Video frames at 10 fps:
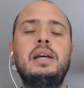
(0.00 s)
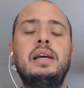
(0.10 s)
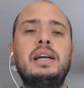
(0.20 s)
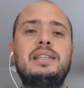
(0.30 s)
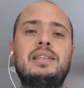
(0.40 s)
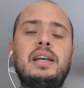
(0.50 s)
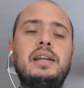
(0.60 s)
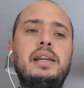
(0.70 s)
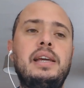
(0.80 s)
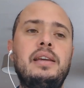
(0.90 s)
and
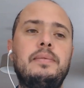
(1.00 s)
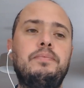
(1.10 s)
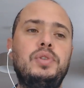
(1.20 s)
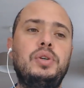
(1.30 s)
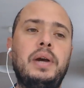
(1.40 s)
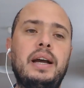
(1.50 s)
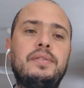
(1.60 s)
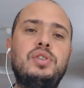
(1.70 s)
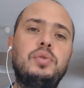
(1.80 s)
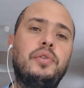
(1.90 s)
suddenly you have
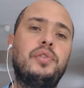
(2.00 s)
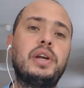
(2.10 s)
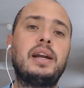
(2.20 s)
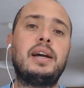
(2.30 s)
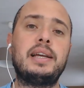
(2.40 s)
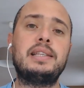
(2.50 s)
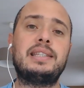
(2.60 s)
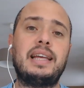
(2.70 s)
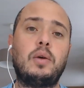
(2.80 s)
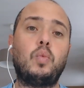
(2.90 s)
two or three clients
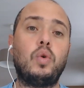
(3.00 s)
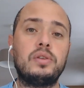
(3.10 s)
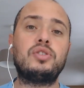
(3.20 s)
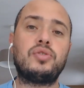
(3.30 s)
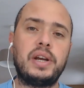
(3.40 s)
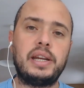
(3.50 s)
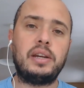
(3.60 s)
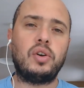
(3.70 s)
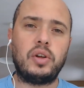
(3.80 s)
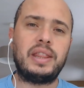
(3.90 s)
that want
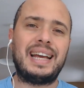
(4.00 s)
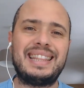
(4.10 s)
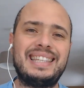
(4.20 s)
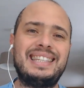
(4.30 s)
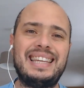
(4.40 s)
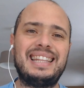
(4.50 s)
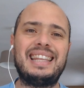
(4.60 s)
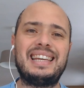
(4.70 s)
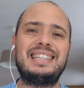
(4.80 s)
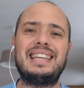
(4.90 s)
training on that set
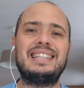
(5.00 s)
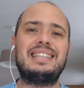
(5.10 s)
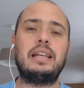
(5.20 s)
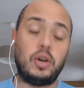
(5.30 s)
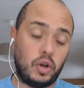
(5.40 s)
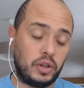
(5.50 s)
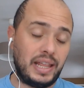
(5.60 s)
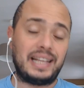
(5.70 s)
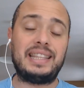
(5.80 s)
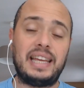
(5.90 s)
day set on
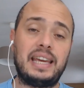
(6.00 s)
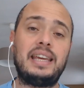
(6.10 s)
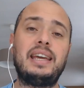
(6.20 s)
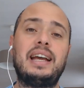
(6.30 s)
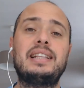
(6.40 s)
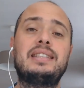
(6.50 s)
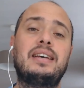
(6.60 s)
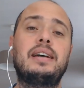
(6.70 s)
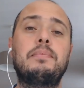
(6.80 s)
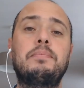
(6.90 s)
that day and
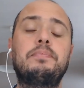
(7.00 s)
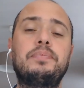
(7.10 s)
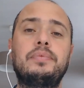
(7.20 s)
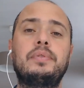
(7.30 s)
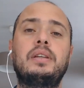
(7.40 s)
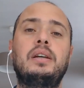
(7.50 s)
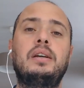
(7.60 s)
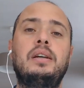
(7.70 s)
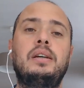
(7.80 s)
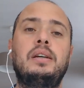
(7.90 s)
time
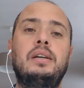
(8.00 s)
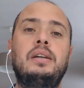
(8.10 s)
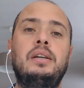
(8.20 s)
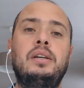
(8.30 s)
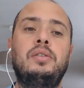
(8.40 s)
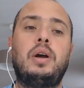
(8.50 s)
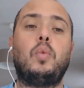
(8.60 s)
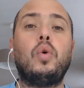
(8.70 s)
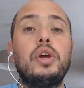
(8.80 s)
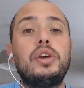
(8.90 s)
uh,
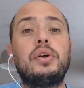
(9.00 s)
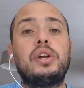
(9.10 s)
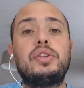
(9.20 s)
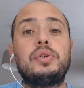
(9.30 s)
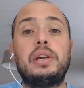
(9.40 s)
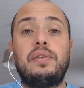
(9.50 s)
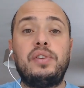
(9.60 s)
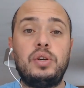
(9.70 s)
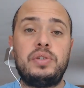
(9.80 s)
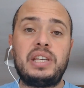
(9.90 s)
what are you going to do if
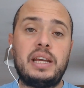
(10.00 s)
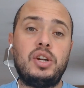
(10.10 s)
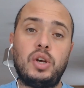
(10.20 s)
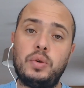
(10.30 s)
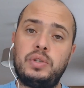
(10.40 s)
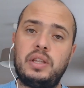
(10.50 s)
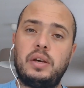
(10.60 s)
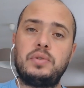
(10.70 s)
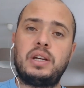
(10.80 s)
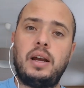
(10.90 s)
you say no to
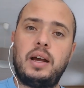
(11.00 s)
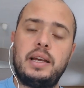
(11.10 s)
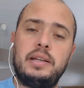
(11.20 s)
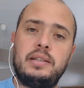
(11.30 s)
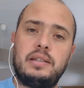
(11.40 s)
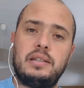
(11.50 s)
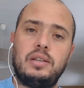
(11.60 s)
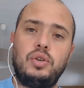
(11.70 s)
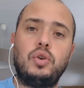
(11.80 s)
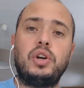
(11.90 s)
those clients
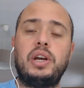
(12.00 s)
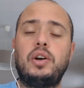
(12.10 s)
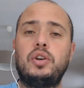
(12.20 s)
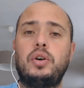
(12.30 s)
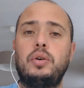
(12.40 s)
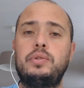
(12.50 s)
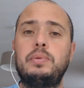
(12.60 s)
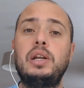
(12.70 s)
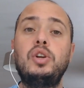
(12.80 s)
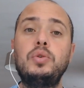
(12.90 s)
you're going to
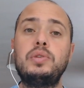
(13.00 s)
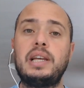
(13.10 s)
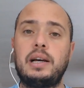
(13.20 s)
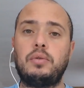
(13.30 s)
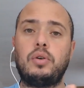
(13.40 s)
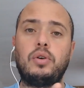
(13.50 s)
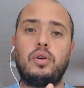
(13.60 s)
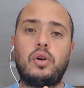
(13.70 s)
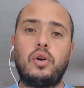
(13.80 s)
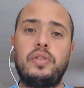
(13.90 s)
ultimately lose out
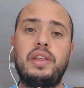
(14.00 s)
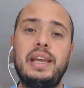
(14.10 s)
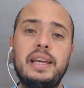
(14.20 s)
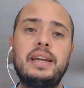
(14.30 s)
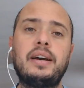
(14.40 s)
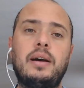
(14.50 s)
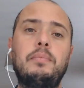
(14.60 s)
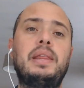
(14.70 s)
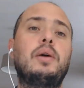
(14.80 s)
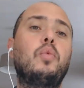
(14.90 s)
on the income
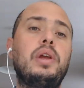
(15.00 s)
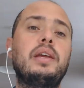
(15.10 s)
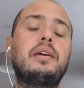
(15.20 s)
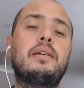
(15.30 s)
that week